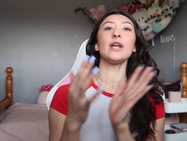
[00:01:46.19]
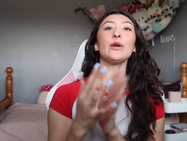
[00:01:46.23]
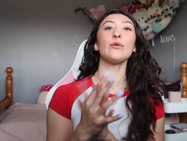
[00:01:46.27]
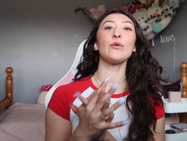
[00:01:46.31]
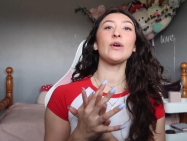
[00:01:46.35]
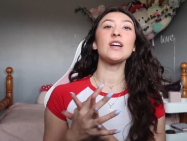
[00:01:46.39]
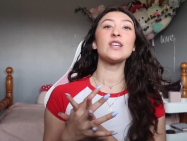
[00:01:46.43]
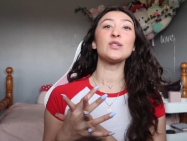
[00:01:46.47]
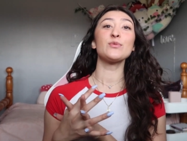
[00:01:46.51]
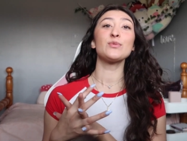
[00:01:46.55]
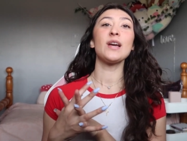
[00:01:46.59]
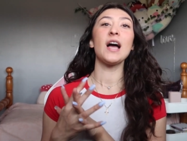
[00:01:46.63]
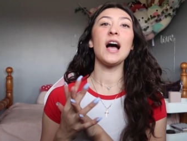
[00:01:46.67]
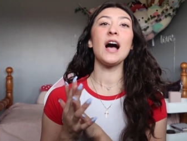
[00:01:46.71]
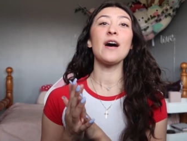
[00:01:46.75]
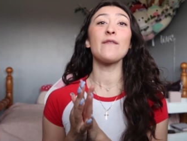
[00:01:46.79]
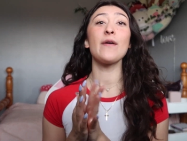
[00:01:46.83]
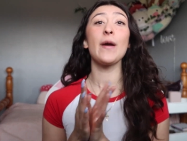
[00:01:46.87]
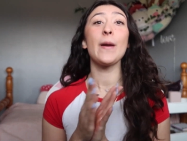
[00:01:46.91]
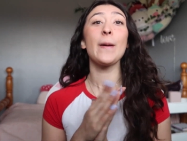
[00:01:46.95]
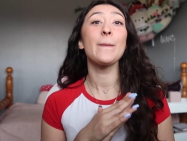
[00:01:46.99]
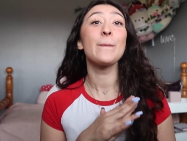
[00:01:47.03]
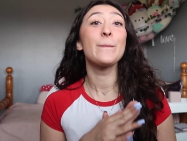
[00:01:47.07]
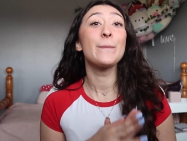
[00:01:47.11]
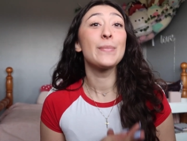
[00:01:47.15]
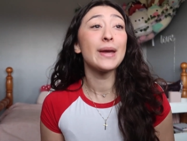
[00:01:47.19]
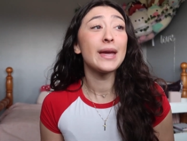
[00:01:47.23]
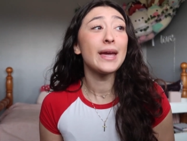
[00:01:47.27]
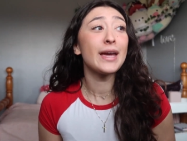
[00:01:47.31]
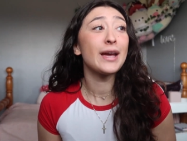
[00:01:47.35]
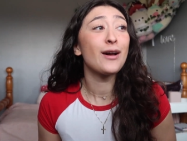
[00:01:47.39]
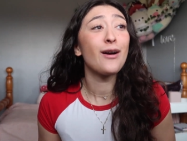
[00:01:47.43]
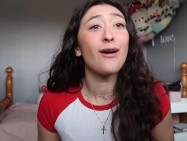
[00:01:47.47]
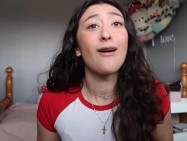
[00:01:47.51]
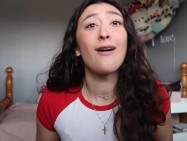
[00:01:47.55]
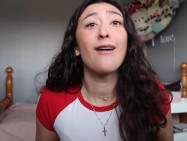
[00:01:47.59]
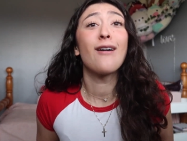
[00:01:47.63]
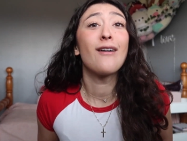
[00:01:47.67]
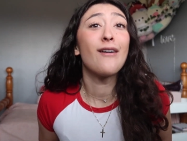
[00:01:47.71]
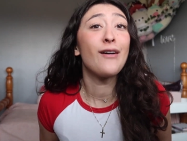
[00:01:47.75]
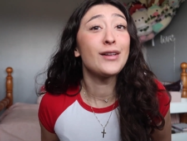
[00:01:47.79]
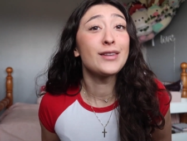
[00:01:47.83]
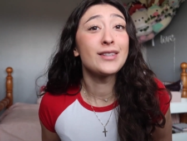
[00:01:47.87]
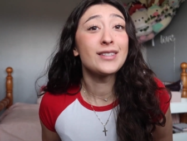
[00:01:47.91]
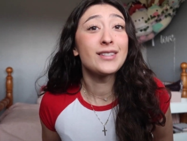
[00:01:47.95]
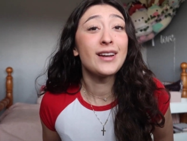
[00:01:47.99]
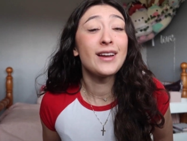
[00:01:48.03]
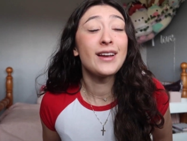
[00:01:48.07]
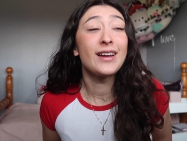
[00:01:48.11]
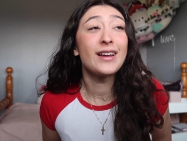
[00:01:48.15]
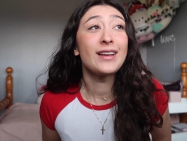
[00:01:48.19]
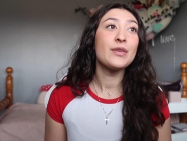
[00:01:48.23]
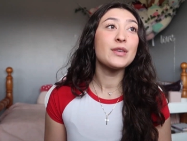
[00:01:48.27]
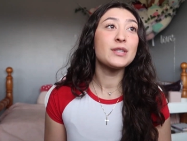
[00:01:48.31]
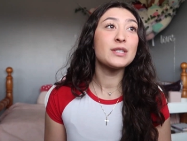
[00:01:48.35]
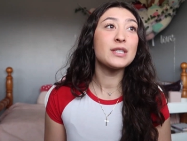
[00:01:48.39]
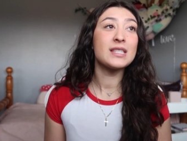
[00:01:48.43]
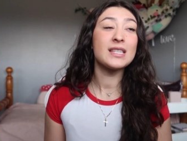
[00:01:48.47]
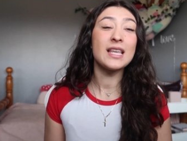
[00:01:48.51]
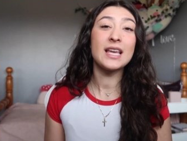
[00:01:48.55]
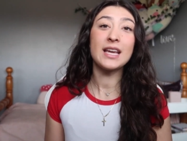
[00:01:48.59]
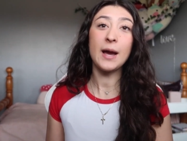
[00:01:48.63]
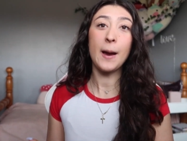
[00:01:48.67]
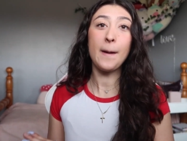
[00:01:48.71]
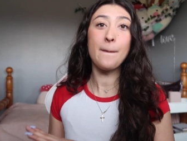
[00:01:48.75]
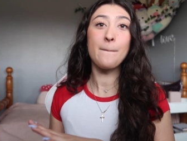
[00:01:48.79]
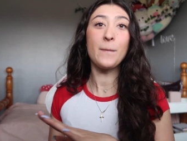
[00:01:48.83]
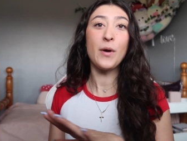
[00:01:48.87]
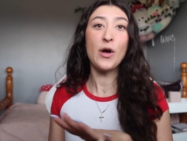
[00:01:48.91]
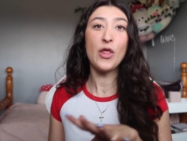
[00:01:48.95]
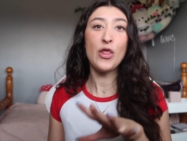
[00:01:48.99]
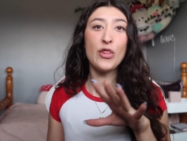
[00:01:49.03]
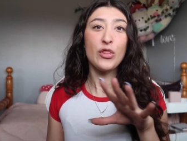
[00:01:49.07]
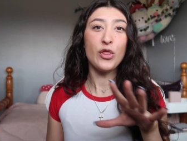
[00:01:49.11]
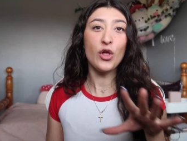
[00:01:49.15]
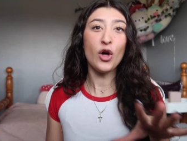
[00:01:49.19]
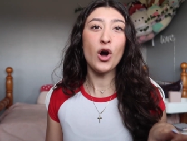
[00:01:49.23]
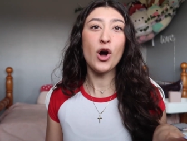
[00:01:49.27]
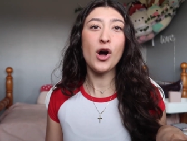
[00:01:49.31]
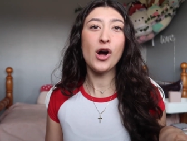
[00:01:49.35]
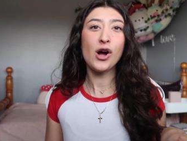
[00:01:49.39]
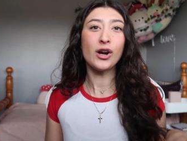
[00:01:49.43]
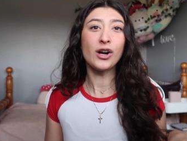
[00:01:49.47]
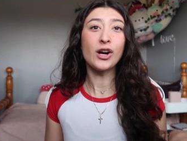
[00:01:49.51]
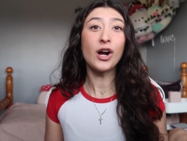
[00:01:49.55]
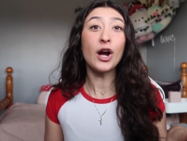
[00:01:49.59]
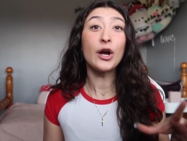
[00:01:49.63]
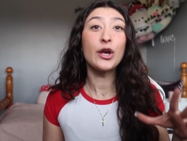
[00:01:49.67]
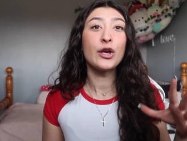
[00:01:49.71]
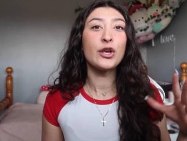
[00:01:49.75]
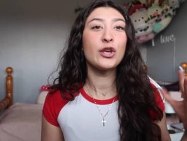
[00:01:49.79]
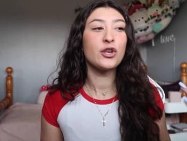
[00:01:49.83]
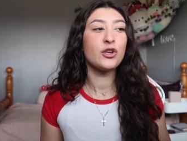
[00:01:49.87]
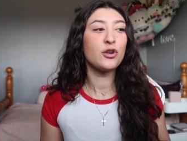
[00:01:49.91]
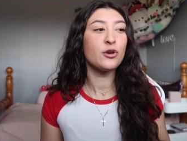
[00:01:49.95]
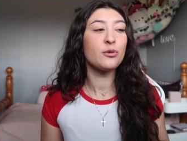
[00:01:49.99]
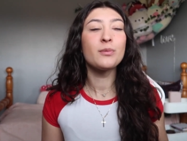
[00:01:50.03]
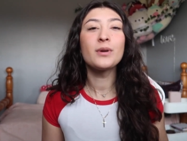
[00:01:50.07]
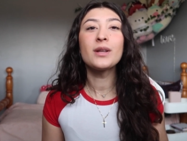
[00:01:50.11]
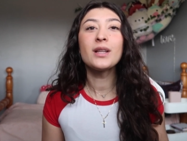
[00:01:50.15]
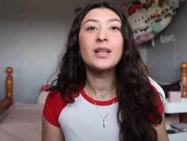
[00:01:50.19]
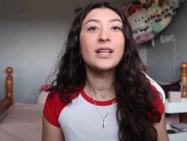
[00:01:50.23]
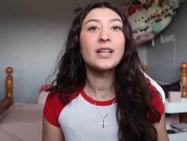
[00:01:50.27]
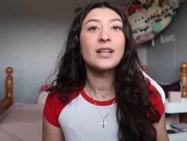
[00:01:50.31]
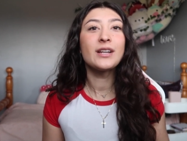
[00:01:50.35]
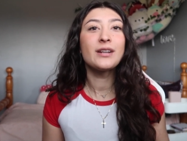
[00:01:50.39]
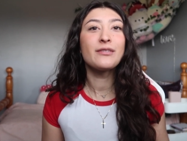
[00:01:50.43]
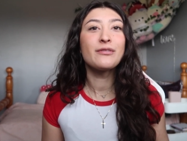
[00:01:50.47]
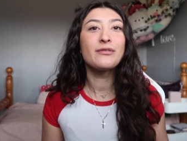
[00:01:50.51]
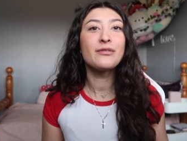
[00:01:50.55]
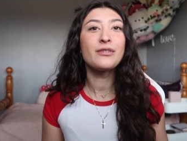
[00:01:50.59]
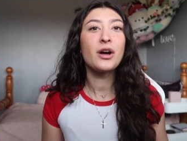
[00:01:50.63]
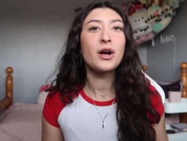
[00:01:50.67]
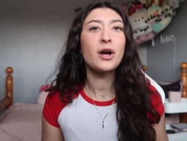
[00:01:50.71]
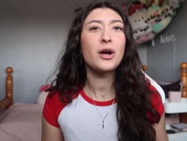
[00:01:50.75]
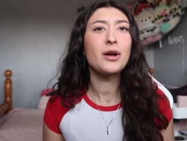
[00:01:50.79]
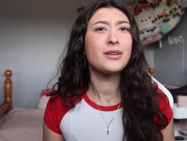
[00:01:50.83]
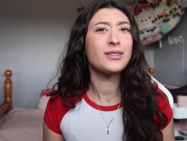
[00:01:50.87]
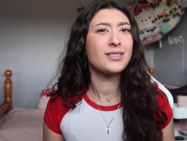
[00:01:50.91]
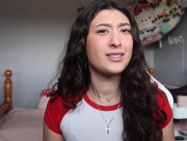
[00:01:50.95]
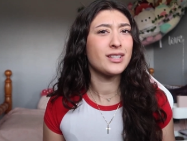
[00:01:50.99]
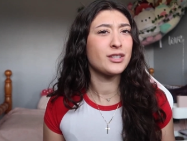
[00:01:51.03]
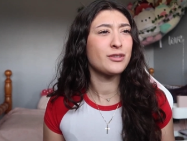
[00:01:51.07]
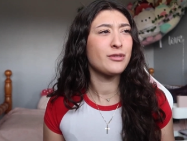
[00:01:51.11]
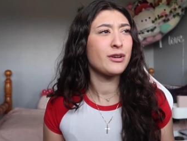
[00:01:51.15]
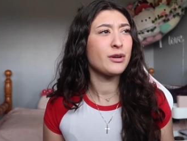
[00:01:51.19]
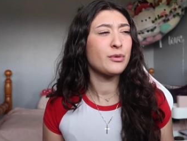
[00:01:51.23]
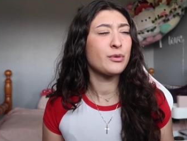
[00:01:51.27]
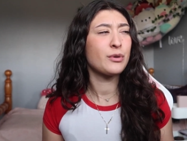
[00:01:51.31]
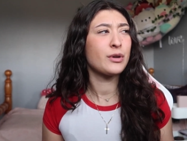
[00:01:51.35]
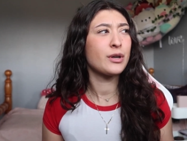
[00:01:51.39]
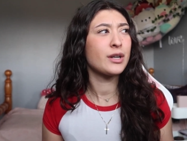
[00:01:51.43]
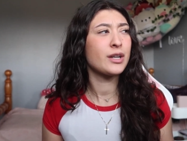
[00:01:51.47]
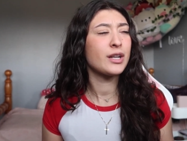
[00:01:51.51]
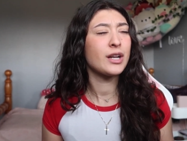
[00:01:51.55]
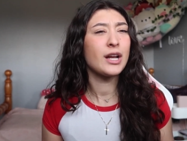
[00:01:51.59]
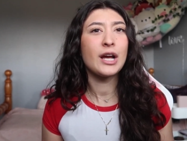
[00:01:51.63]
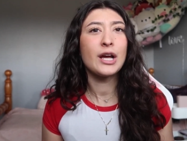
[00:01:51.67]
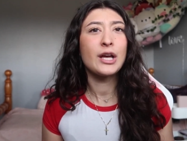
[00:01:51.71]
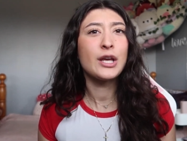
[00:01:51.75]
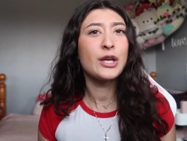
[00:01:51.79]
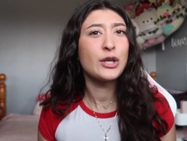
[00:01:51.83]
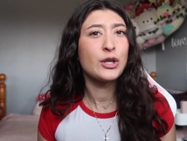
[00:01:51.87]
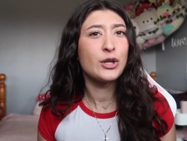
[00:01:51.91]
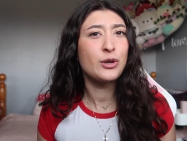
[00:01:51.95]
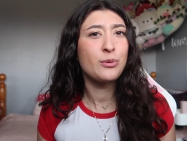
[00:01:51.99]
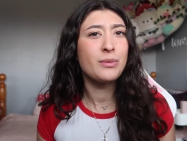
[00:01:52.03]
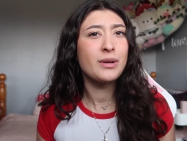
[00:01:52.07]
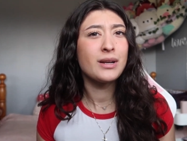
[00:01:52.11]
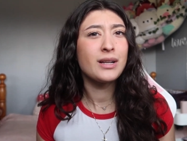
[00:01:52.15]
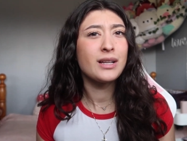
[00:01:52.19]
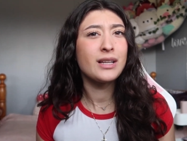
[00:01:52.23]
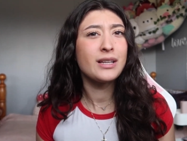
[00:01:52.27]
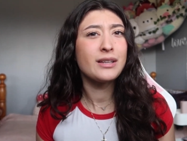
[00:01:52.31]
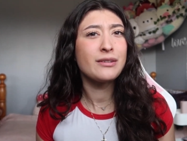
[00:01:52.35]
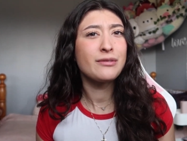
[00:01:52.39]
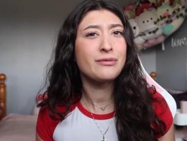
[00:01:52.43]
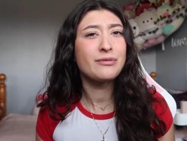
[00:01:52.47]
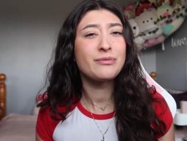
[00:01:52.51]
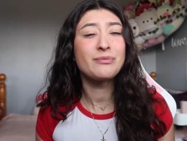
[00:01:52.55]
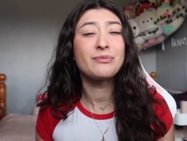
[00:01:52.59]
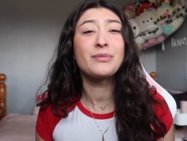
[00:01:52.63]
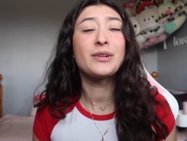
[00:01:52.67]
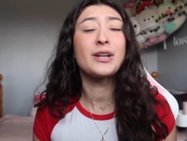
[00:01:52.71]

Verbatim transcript: Anyways, we have a big haul today. This is like a month long accumulative, is that the right word? Accumulative?